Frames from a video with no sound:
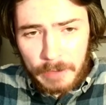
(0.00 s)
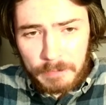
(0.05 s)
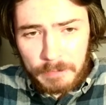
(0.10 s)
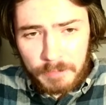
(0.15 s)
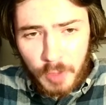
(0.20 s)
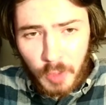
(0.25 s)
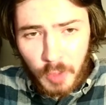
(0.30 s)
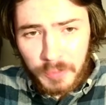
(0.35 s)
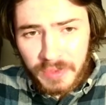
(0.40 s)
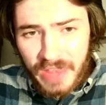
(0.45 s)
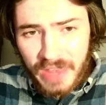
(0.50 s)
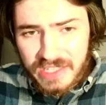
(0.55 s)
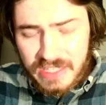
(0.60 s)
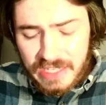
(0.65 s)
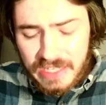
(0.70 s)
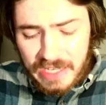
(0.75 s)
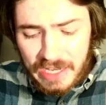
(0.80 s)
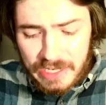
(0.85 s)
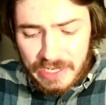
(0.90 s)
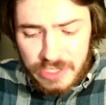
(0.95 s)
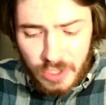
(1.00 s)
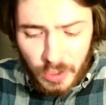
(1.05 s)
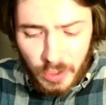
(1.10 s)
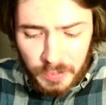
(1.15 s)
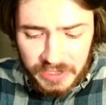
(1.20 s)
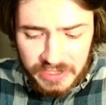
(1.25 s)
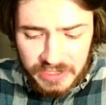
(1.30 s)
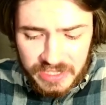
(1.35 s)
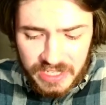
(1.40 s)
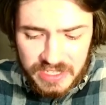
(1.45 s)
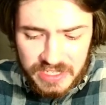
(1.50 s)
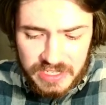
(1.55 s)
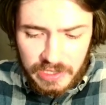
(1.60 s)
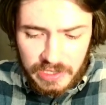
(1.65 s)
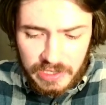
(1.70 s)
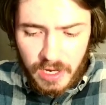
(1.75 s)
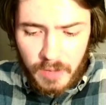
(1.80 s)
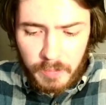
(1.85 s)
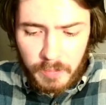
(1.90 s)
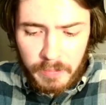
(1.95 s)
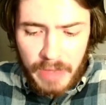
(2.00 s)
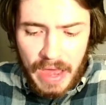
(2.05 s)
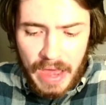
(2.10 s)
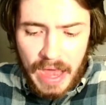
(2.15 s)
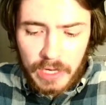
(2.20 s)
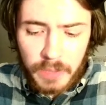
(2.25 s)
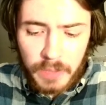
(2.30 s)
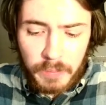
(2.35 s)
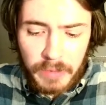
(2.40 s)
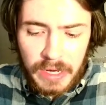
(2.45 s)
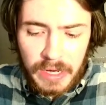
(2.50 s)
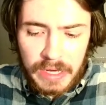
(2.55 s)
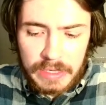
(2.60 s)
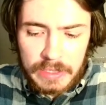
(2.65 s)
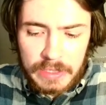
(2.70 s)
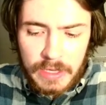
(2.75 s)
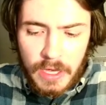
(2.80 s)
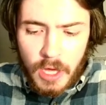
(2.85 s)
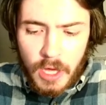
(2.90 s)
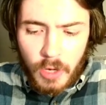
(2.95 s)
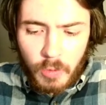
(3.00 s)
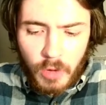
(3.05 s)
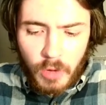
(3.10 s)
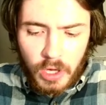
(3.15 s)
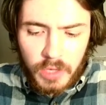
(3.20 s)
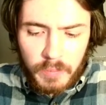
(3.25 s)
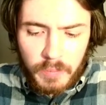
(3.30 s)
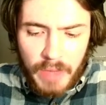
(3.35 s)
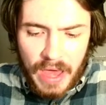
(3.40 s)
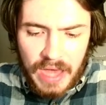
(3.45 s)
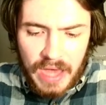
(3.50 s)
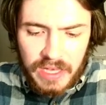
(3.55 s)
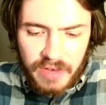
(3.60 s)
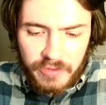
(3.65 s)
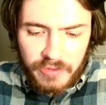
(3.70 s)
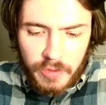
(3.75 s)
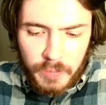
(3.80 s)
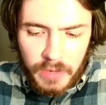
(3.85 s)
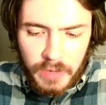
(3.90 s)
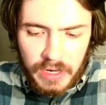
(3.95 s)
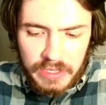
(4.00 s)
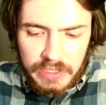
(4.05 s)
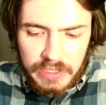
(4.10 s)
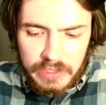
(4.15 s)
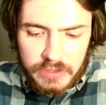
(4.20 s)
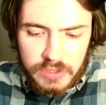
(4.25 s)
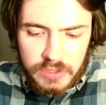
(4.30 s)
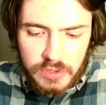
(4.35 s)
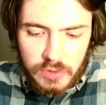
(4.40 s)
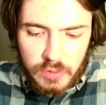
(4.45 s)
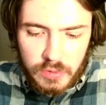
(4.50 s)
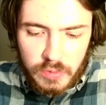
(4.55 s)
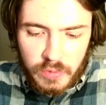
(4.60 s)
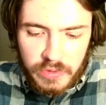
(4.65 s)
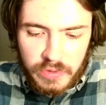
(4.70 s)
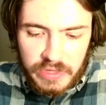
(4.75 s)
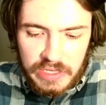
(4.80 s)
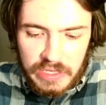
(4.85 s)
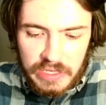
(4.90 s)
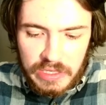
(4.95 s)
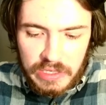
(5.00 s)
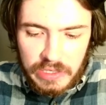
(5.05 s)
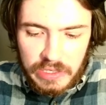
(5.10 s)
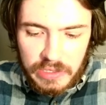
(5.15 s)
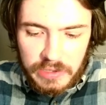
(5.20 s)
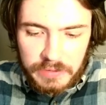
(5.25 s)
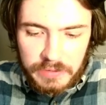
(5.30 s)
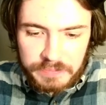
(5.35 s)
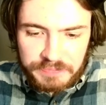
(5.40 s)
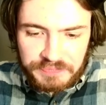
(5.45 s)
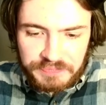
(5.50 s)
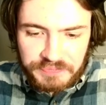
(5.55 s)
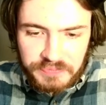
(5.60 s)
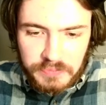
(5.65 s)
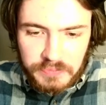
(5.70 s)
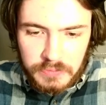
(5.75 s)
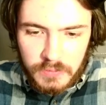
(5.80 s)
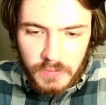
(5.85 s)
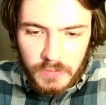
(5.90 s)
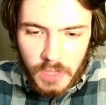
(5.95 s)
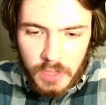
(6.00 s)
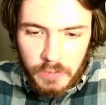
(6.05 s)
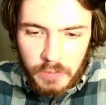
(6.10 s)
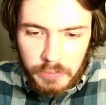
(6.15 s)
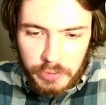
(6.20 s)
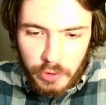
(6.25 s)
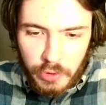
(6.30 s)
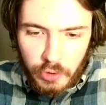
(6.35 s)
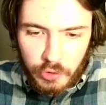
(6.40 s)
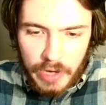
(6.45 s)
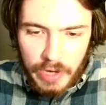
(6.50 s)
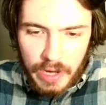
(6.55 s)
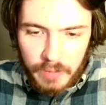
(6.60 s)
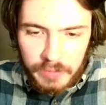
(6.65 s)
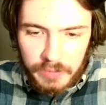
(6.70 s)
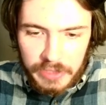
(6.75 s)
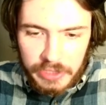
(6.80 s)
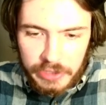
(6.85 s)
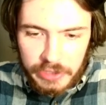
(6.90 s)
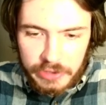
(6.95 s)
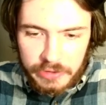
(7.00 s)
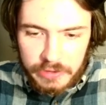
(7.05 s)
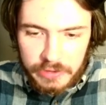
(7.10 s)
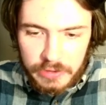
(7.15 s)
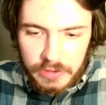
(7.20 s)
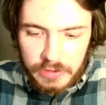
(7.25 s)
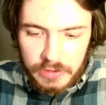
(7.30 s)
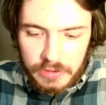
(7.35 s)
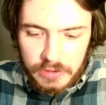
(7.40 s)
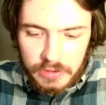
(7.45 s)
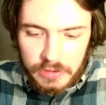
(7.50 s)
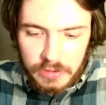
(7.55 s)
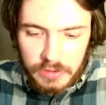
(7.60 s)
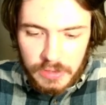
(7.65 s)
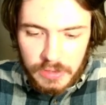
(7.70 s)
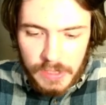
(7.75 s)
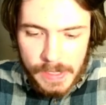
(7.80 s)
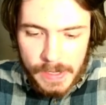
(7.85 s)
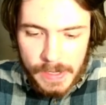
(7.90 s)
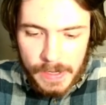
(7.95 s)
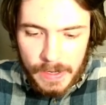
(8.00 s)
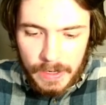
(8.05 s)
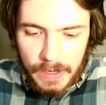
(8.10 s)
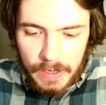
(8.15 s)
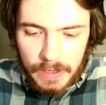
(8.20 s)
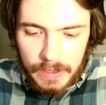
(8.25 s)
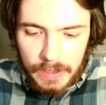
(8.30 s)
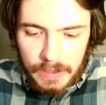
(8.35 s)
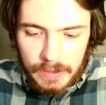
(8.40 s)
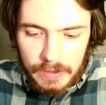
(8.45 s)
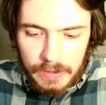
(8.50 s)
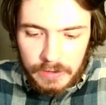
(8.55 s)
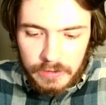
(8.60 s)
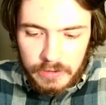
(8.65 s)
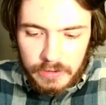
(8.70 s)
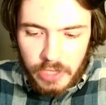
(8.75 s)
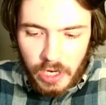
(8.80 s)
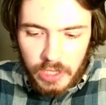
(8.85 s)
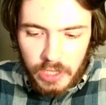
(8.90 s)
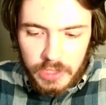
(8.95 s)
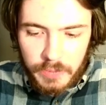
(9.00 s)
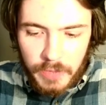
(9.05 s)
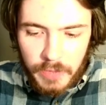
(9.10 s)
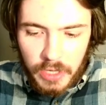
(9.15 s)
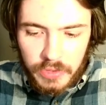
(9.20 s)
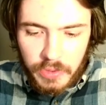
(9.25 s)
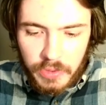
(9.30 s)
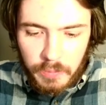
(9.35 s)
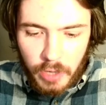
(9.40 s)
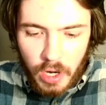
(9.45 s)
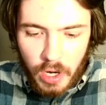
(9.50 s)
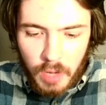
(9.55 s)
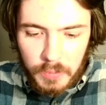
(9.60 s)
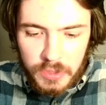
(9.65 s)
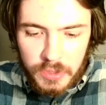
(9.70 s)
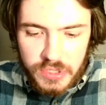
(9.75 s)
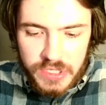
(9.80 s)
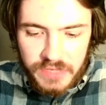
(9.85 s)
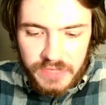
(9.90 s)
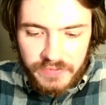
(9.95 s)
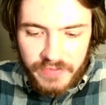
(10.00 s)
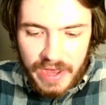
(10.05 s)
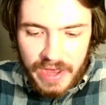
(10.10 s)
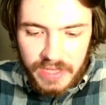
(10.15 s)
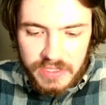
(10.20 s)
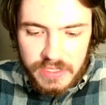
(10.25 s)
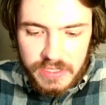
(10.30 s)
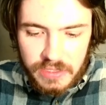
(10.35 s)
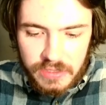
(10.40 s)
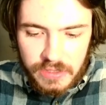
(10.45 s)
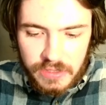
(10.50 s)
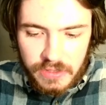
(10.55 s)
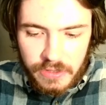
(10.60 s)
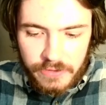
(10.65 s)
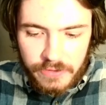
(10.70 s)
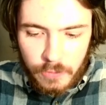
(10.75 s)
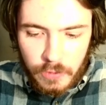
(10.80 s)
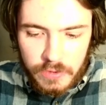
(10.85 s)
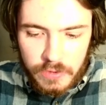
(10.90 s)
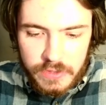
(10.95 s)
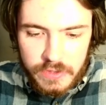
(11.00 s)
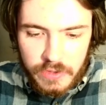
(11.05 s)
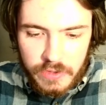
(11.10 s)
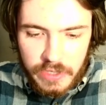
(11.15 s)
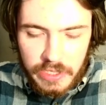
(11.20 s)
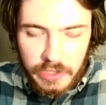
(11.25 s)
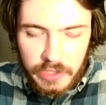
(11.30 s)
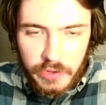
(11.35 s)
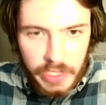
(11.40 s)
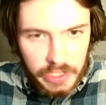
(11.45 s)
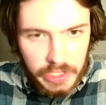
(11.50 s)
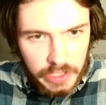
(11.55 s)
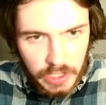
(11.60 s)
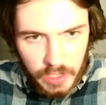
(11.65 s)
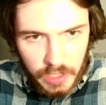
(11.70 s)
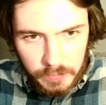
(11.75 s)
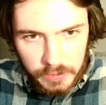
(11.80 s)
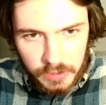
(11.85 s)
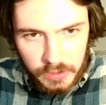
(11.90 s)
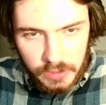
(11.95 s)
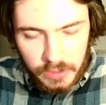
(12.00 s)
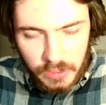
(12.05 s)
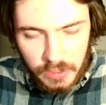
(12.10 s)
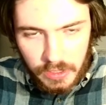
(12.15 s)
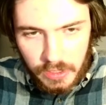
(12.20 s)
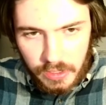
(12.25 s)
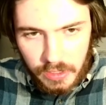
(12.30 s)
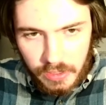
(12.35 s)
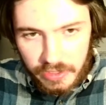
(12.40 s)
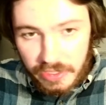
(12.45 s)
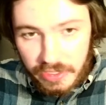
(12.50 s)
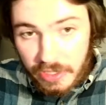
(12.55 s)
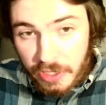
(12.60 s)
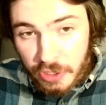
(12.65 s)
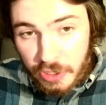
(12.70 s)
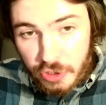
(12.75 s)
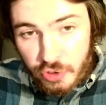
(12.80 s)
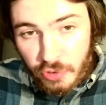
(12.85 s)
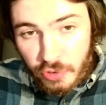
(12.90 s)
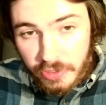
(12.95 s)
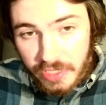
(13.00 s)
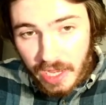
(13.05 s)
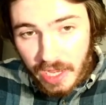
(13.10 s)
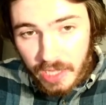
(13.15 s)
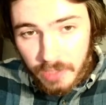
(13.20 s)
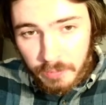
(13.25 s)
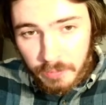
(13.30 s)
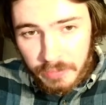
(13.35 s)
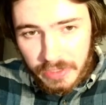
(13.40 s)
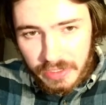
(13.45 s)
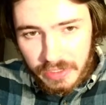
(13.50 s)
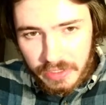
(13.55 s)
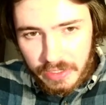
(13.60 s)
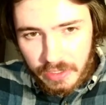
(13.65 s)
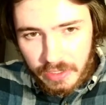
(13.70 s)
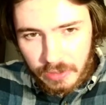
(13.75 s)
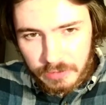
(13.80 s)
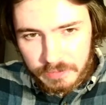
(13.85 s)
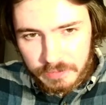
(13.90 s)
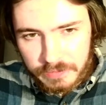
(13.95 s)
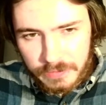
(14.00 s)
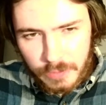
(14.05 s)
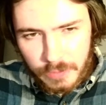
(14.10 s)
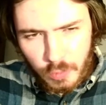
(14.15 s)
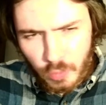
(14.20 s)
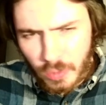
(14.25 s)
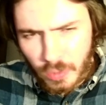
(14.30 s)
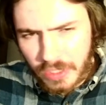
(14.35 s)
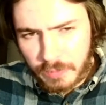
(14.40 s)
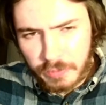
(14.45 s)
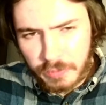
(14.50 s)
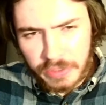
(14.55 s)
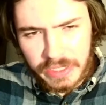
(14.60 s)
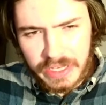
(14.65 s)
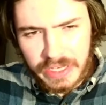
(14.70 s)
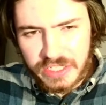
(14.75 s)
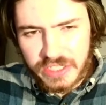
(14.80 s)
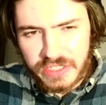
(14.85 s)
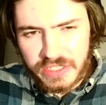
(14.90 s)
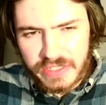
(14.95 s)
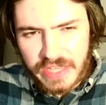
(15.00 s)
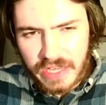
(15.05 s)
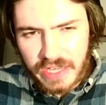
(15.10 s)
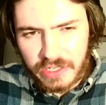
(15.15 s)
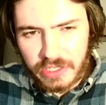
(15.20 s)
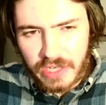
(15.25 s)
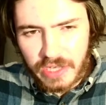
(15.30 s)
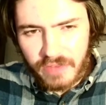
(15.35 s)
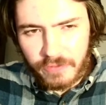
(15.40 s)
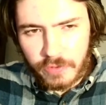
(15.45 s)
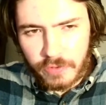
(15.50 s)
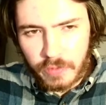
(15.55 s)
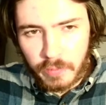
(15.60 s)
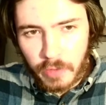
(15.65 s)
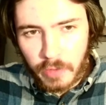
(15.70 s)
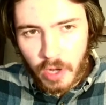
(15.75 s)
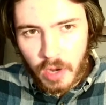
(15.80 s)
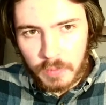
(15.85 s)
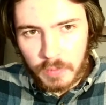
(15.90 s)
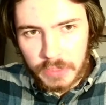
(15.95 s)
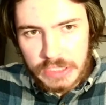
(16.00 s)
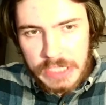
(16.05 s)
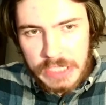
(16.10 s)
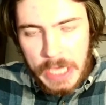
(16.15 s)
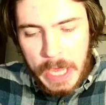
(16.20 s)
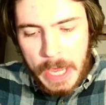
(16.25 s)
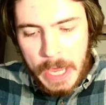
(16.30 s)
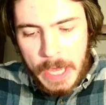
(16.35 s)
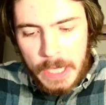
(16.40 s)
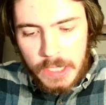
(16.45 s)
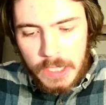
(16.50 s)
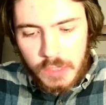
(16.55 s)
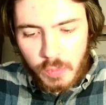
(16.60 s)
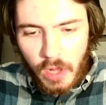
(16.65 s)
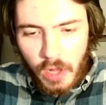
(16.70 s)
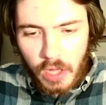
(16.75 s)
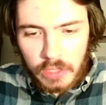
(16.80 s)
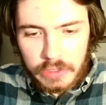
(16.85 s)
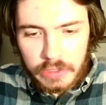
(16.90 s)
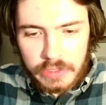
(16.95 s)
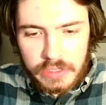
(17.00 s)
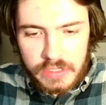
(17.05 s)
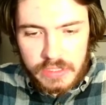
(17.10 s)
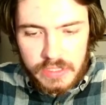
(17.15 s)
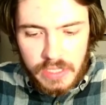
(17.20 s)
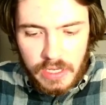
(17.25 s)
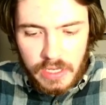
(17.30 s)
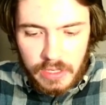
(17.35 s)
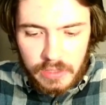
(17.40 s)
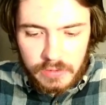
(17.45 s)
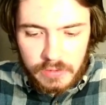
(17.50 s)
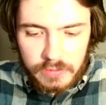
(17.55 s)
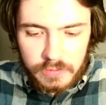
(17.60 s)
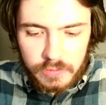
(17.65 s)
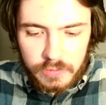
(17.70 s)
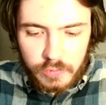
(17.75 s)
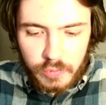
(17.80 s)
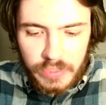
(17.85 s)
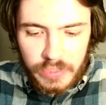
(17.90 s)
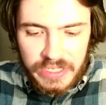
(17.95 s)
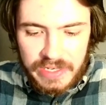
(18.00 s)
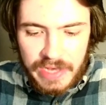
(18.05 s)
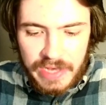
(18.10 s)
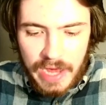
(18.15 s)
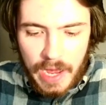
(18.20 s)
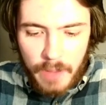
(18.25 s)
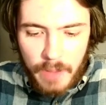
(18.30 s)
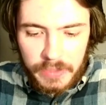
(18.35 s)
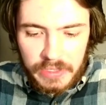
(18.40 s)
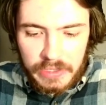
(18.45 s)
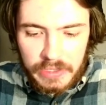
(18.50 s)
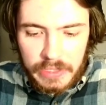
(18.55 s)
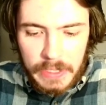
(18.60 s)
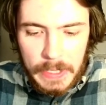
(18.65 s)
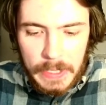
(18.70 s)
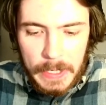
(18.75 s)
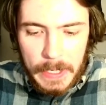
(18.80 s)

Hoping that's the case, hoping it doesn't come back. But welcome back, everybody, to the program here. Talked about the Bombers advancing to their fourth straight Grey Cup, the injury to Adam Bighill, what implications that could have for the Bombers, as well as recapping